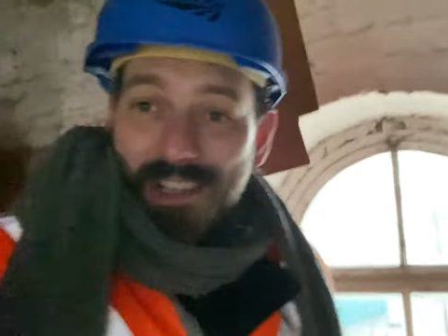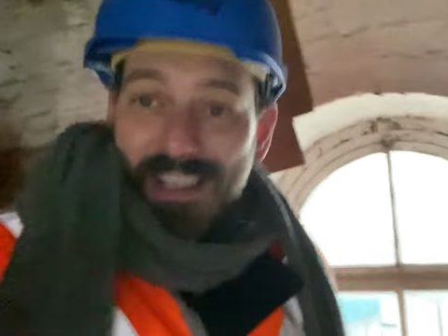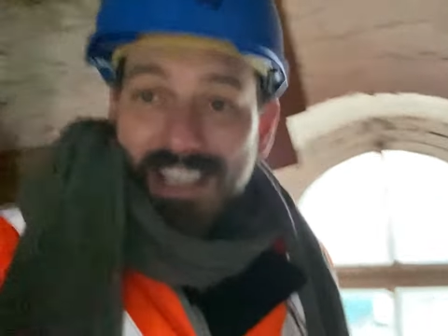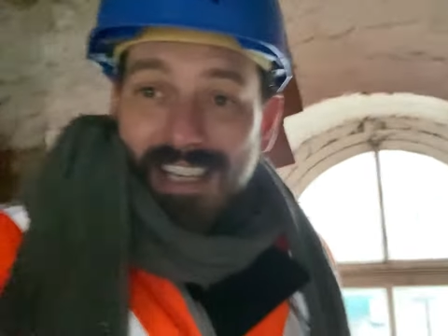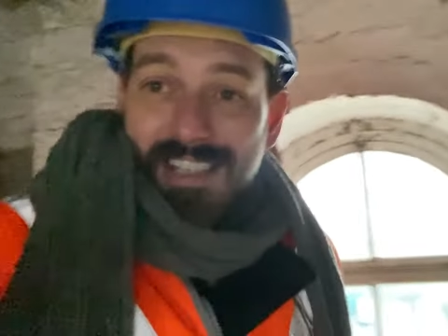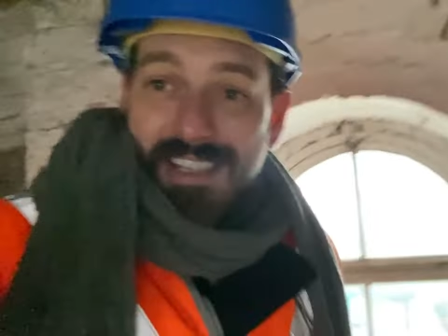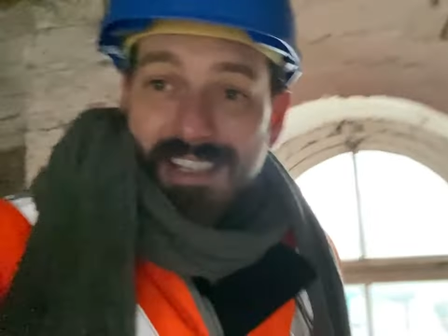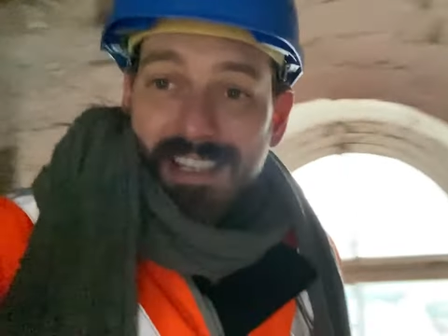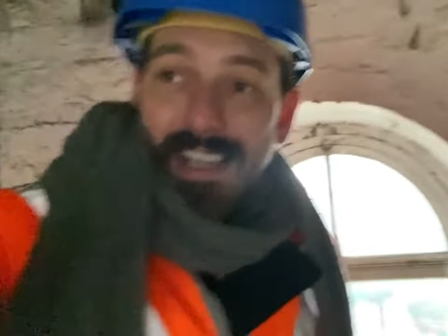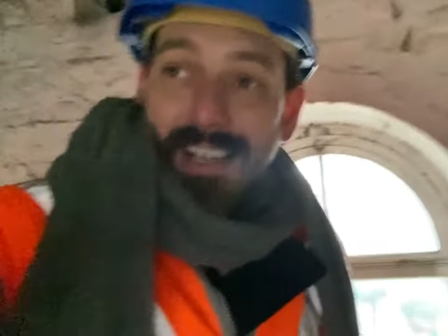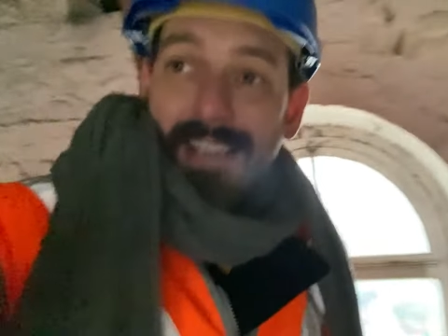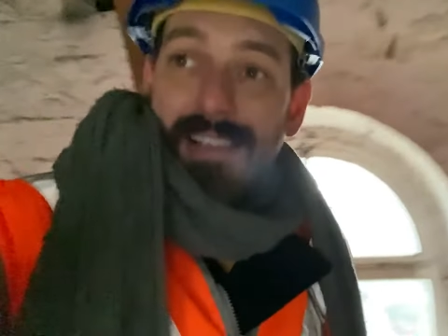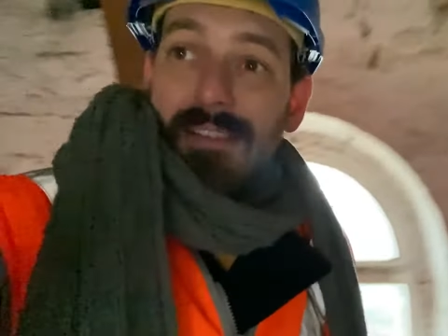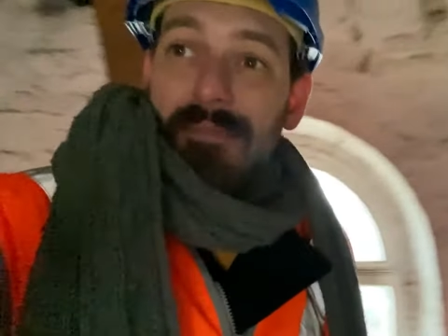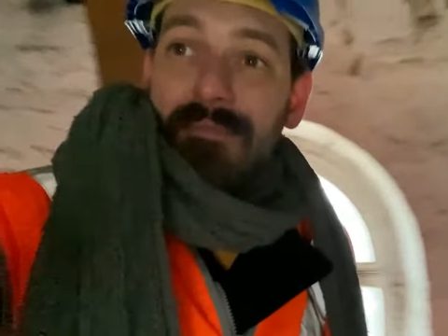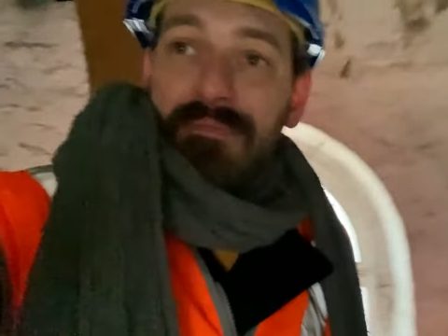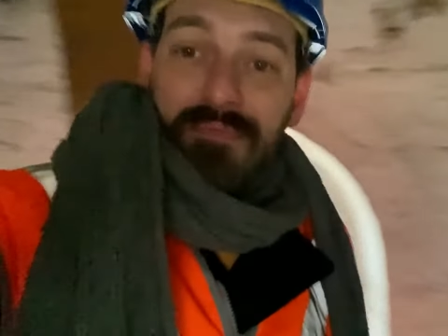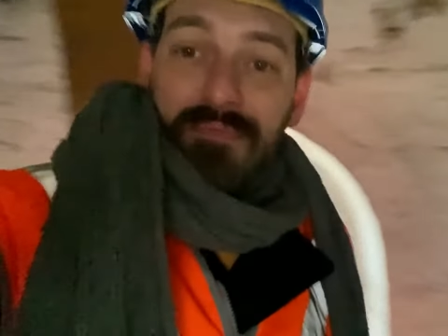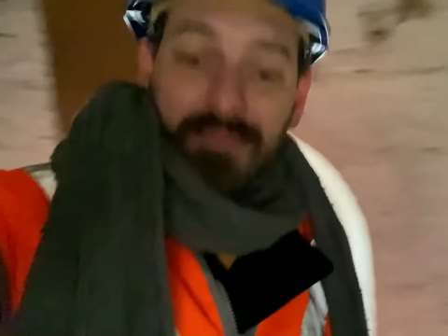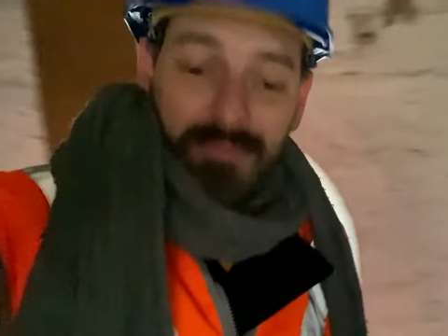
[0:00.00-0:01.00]
these days.
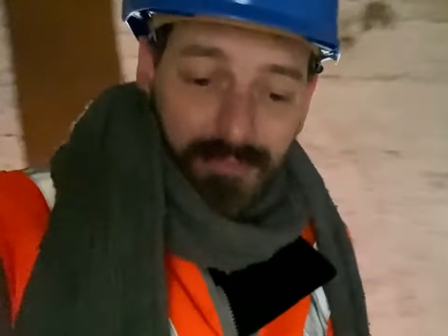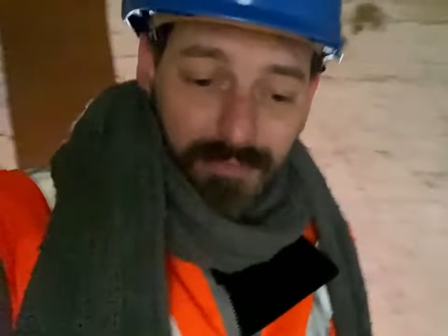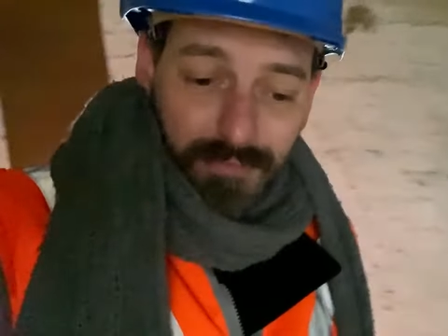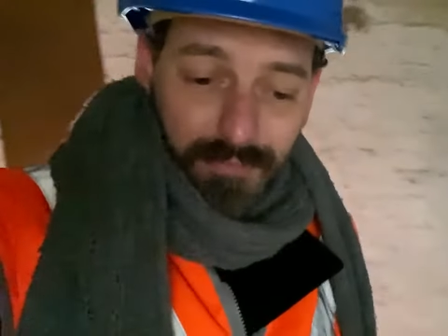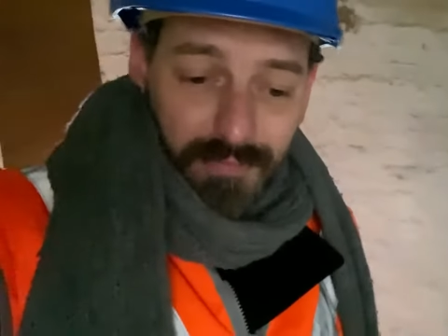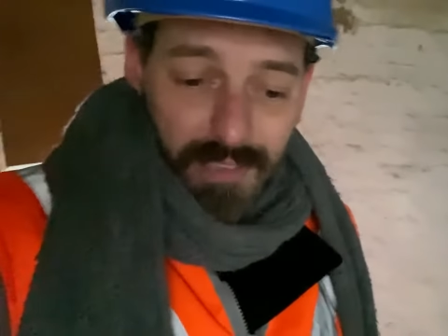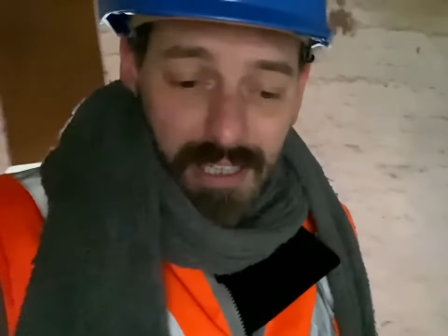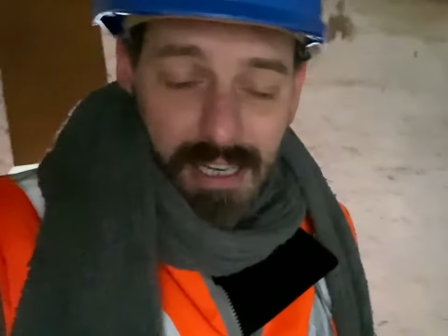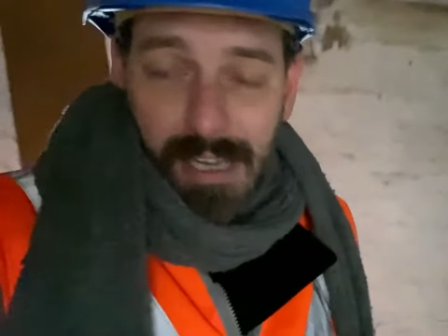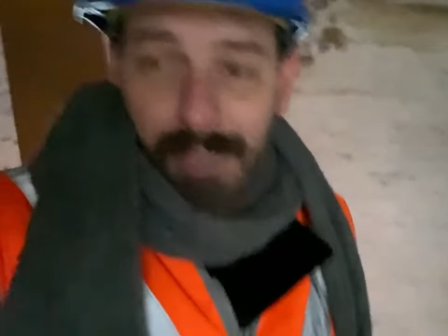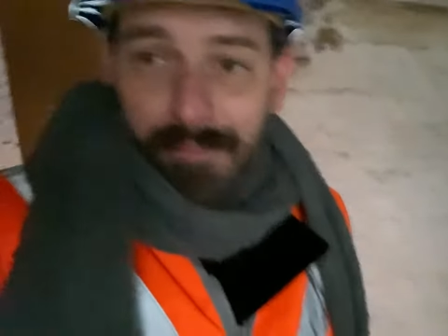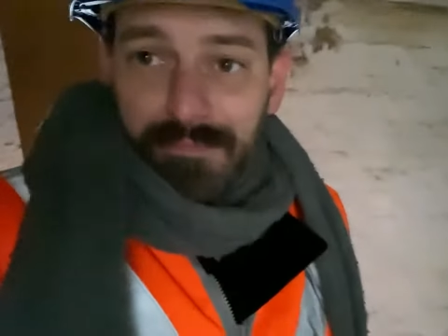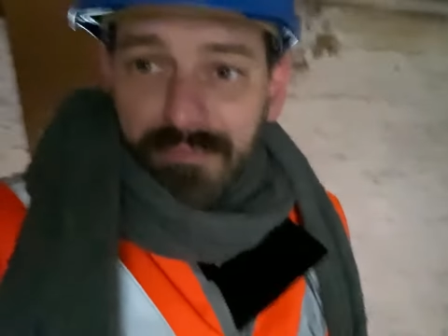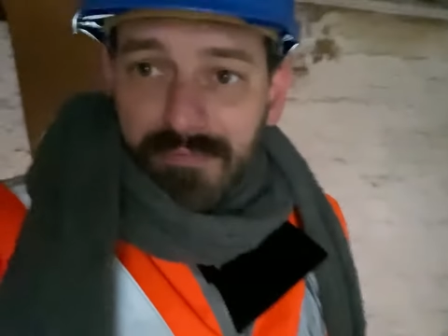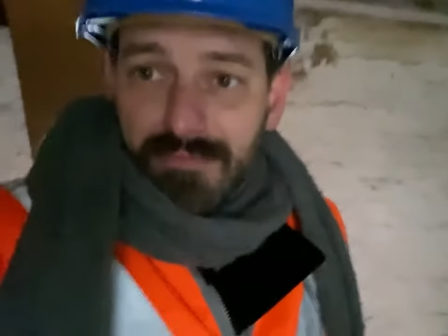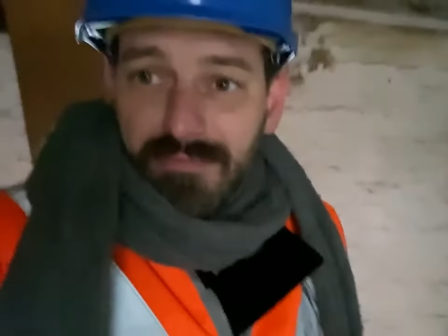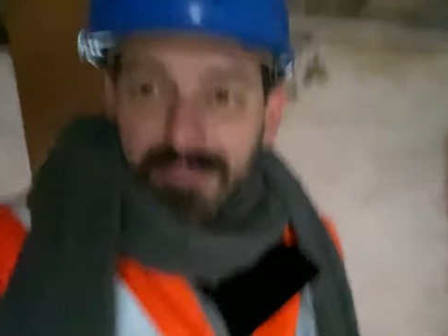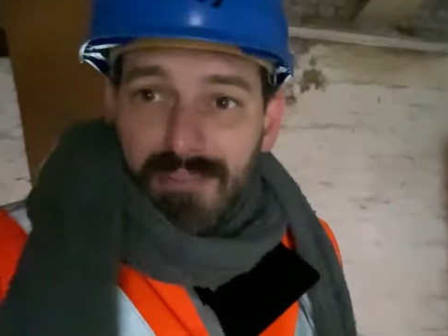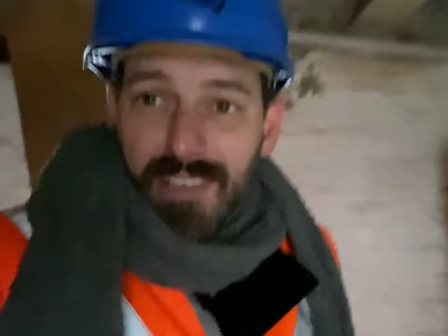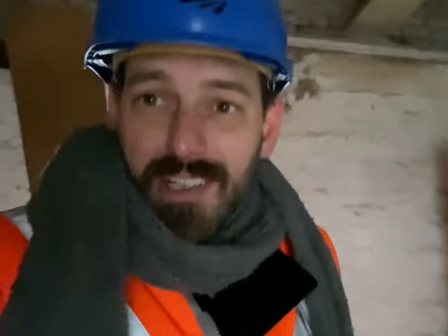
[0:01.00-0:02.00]
Um,
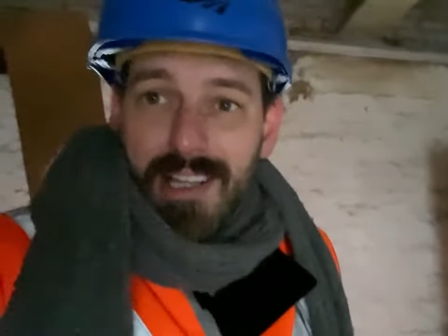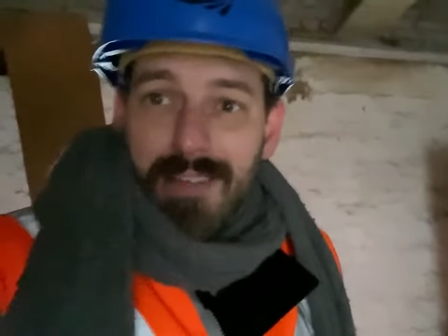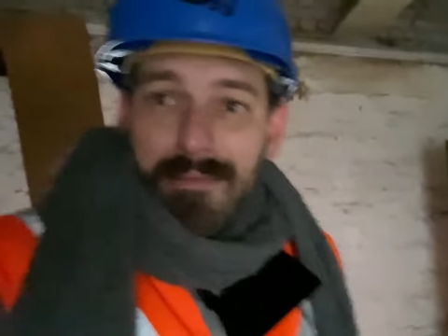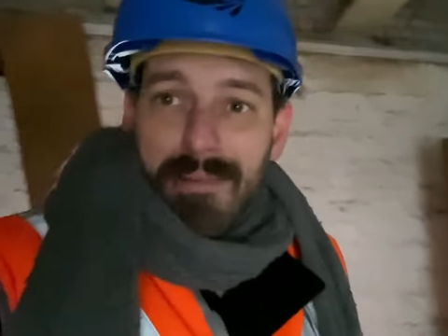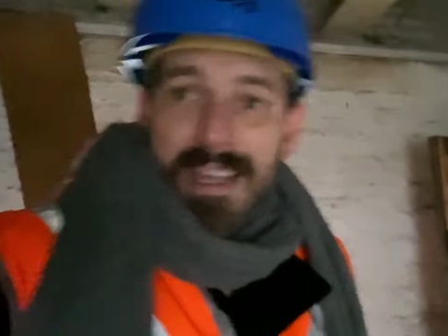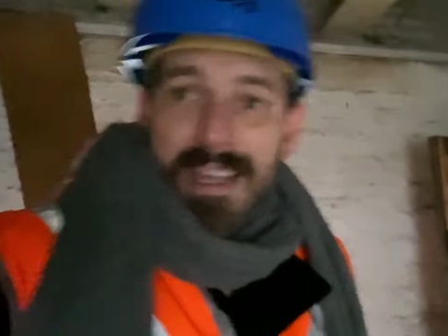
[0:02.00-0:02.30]
but